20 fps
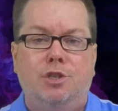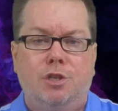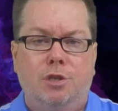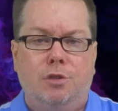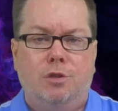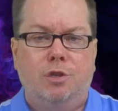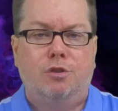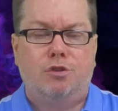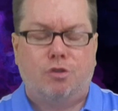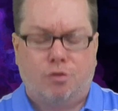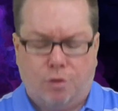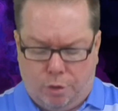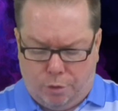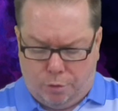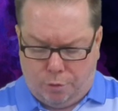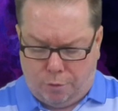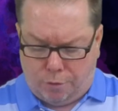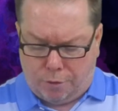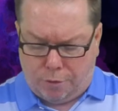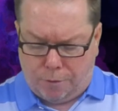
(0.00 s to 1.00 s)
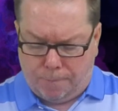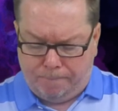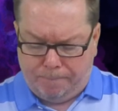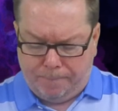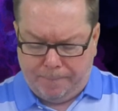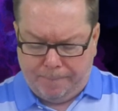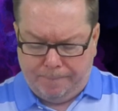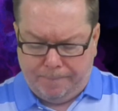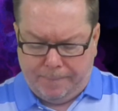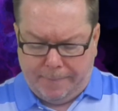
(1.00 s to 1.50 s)
to the truth.
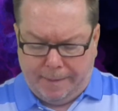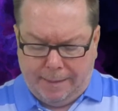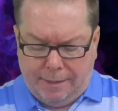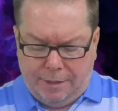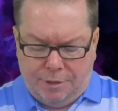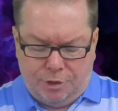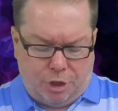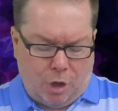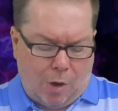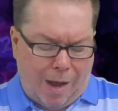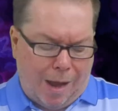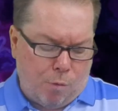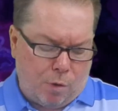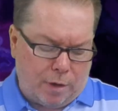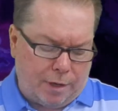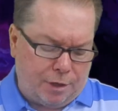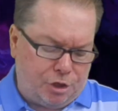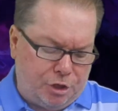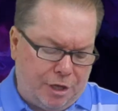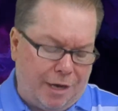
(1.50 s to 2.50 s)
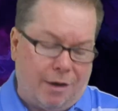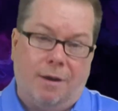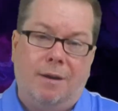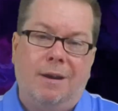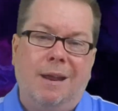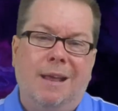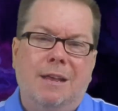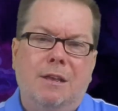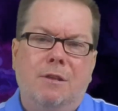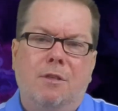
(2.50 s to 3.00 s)
So I want to share
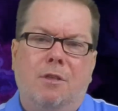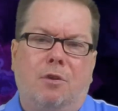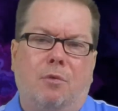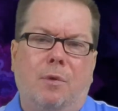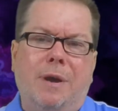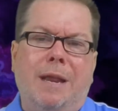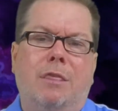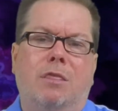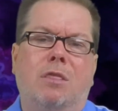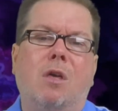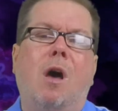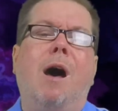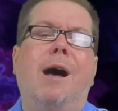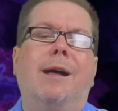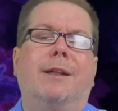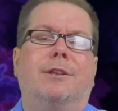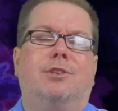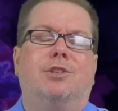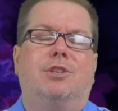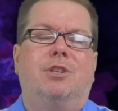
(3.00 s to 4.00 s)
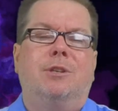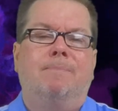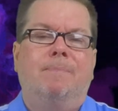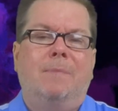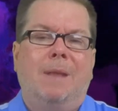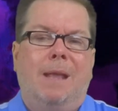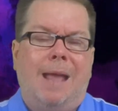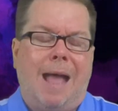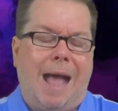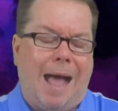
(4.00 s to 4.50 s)
three thoughts
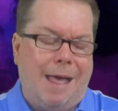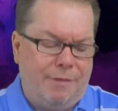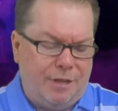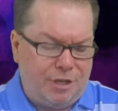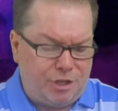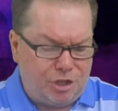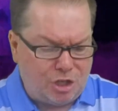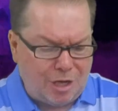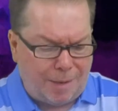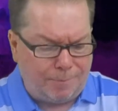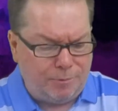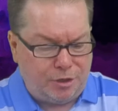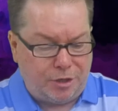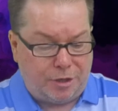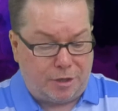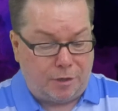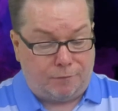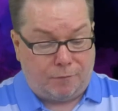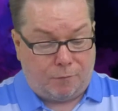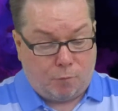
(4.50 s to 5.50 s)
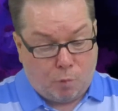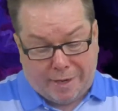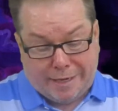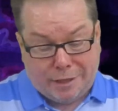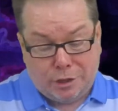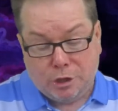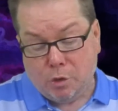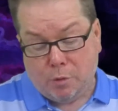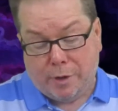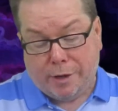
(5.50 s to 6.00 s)
on this subject
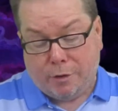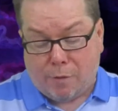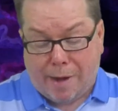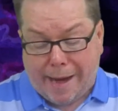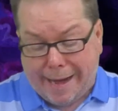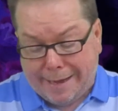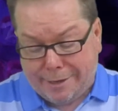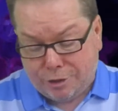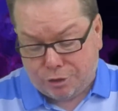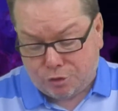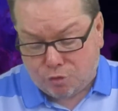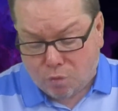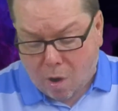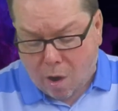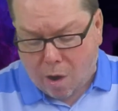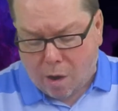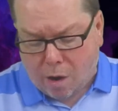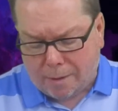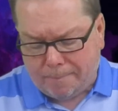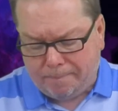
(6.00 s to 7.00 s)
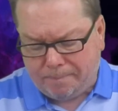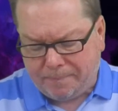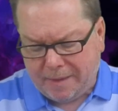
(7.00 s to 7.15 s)
when doing right is wrong.